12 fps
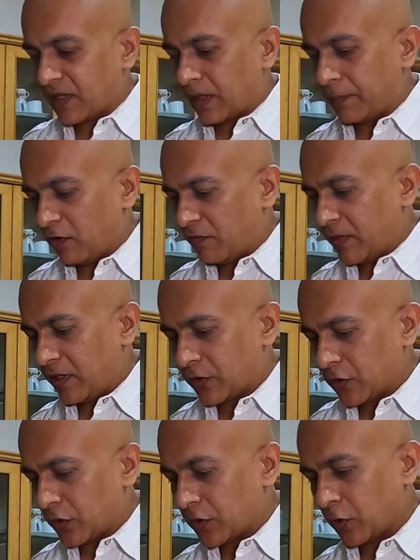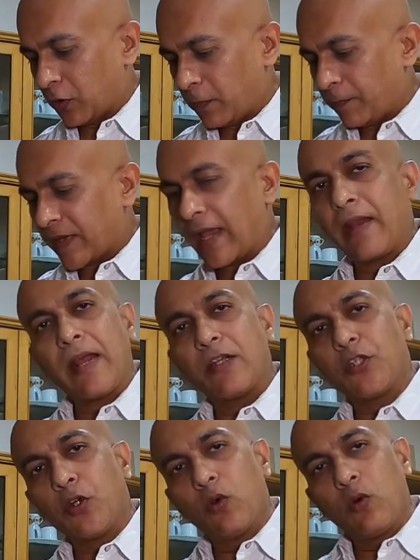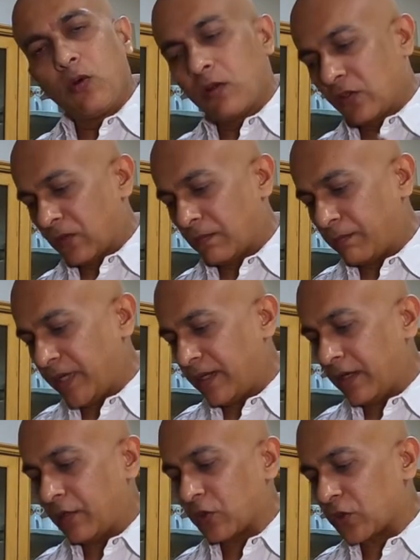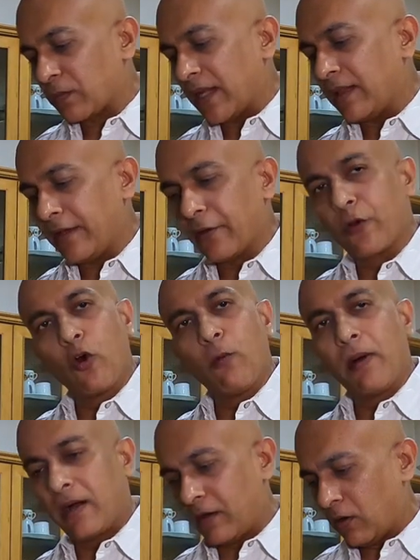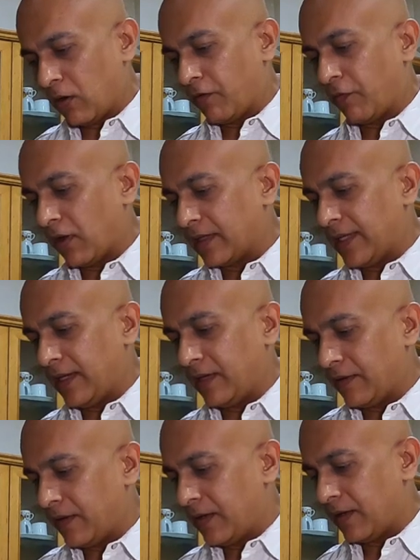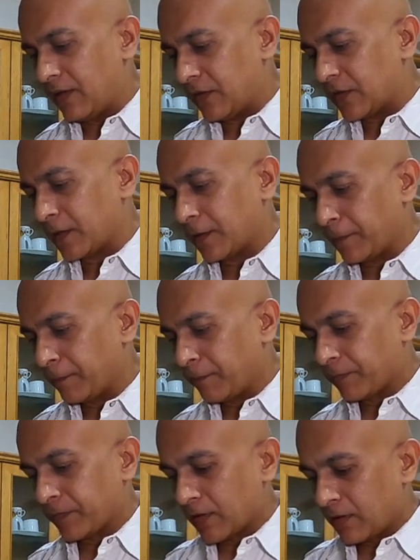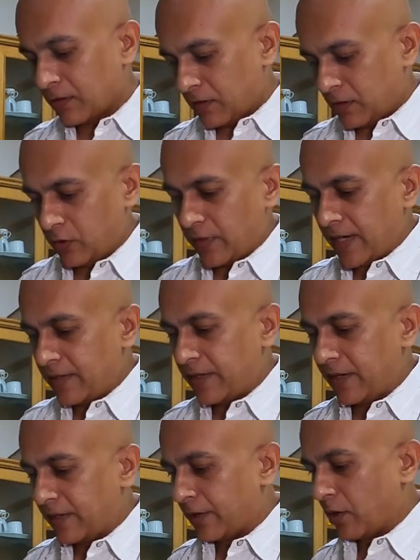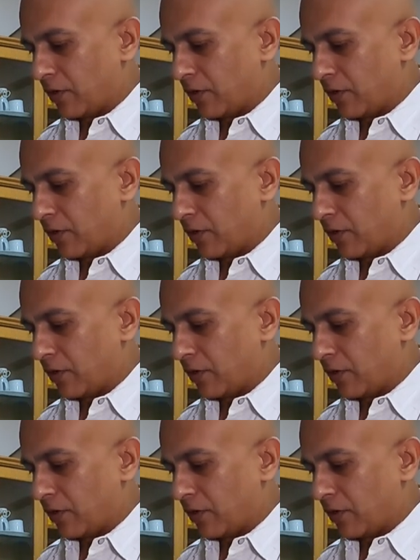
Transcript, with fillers: a couple of minutes or so. And as you begin to smell the aroma of all the ingredients, you can take it